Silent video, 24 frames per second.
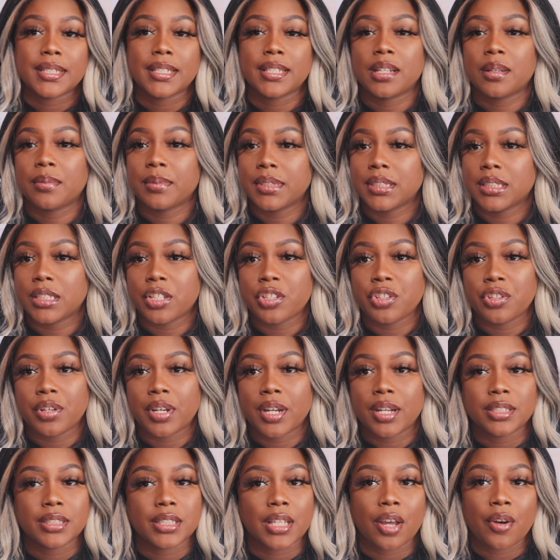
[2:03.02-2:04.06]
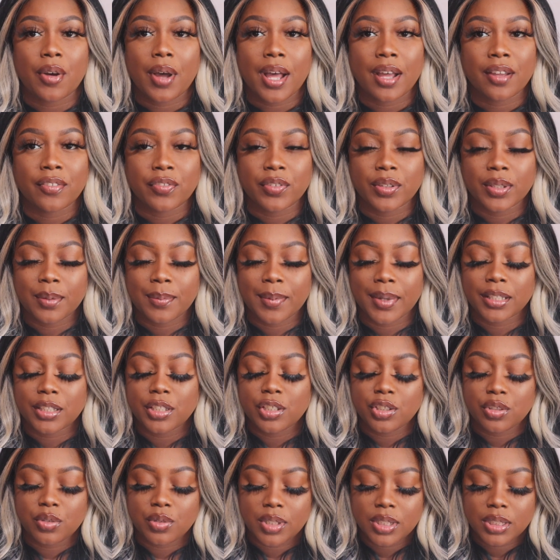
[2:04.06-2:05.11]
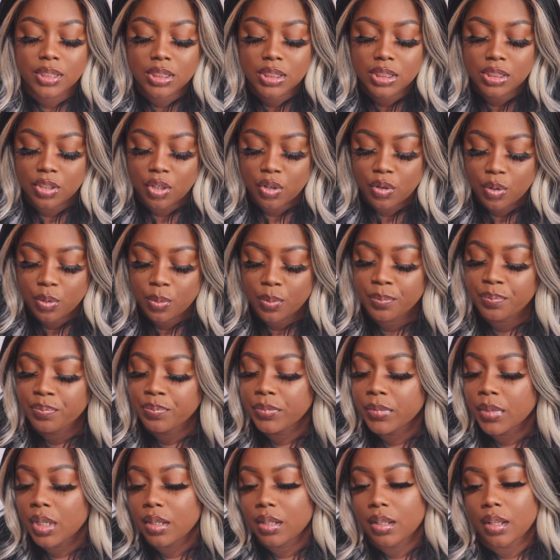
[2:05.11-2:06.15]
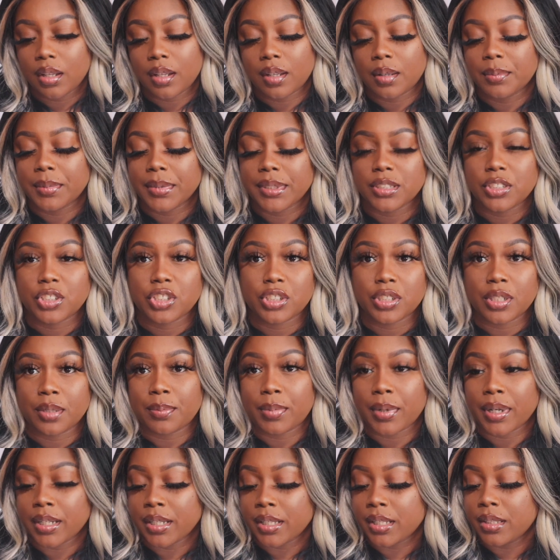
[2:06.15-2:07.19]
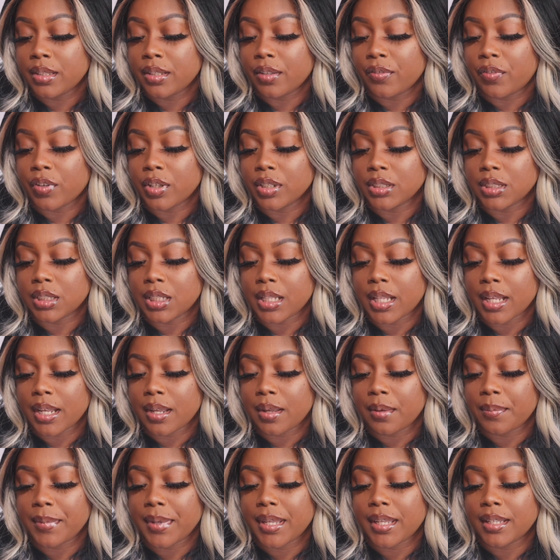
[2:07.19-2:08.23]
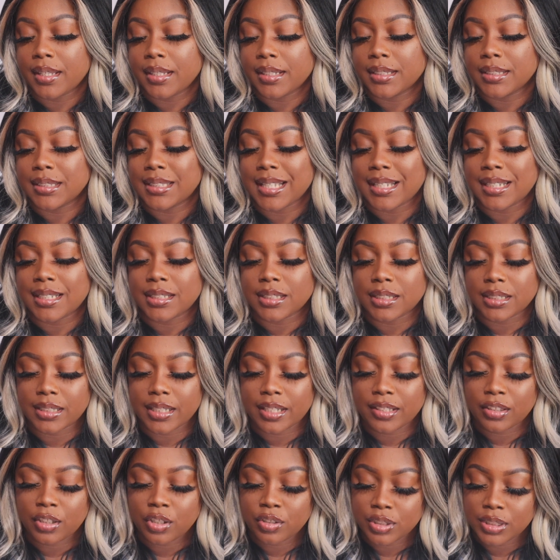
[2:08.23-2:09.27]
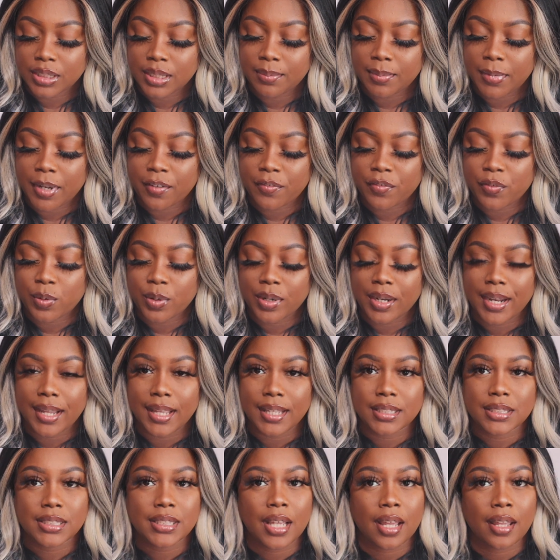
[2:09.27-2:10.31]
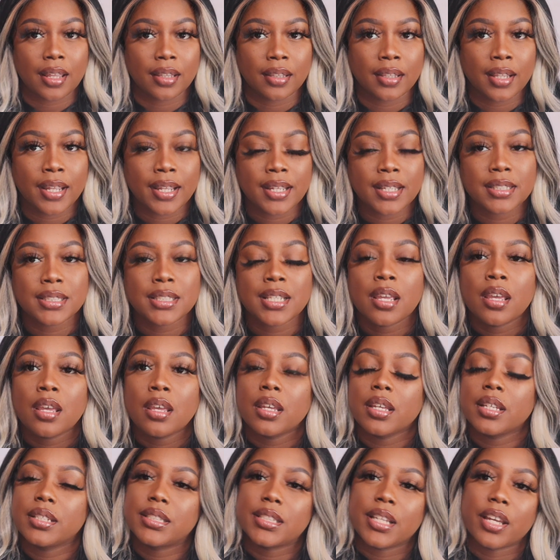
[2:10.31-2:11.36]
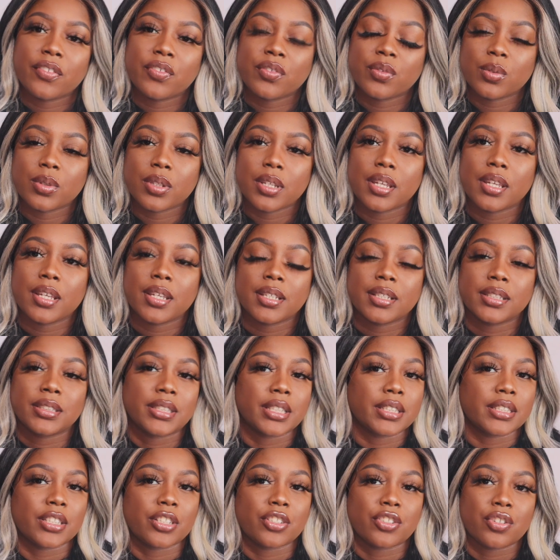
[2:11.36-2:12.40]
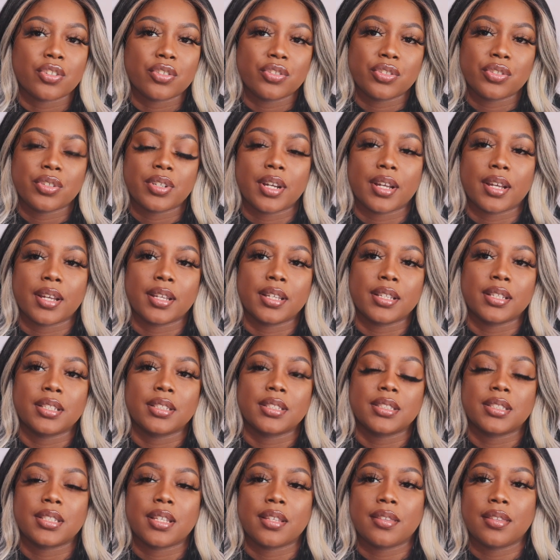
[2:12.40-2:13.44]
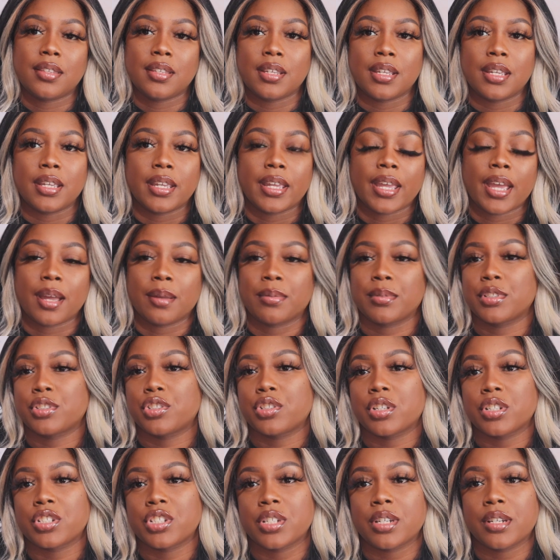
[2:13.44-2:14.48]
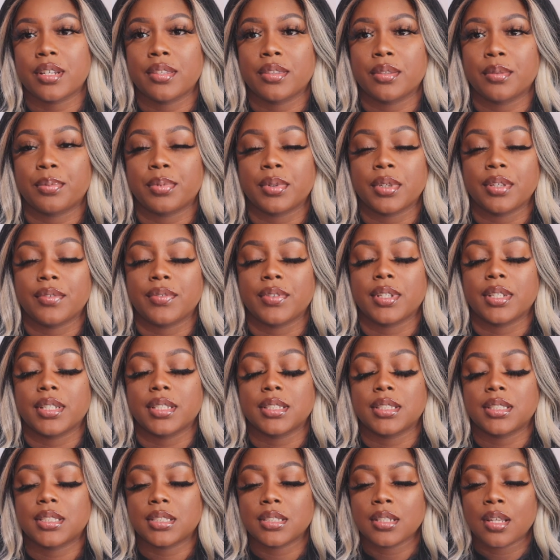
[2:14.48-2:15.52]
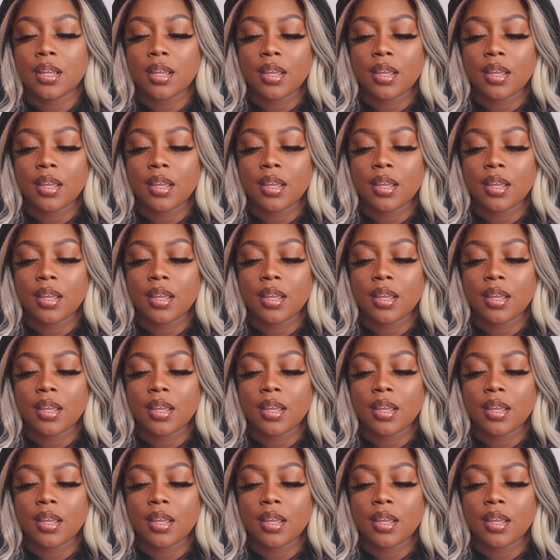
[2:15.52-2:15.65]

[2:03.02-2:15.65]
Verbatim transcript: and I'm going to tell you guys how I feel about the unit. So um, let's just jump right in. The first claim is that it is a 13 by 4 hand tied lace. It definitely is as I showed you guys the cap construction in the previous